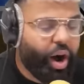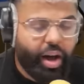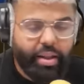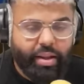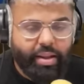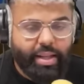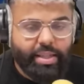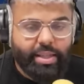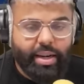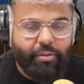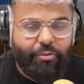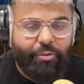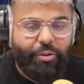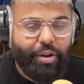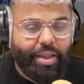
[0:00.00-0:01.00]
Brother, there's, an,
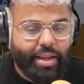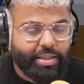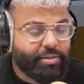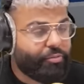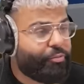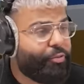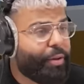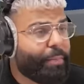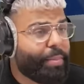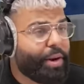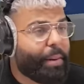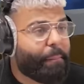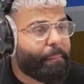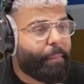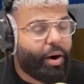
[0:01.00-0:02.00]
there's a flipping
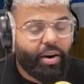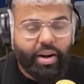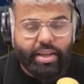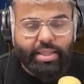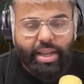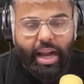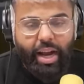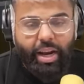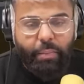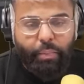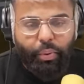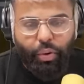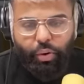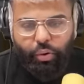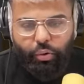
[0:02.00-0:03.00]
Among Us and
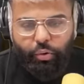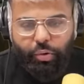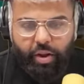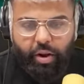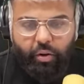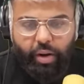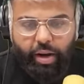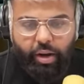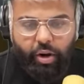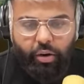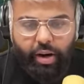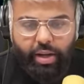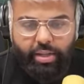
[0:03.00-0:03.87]
portal. Go in, go in.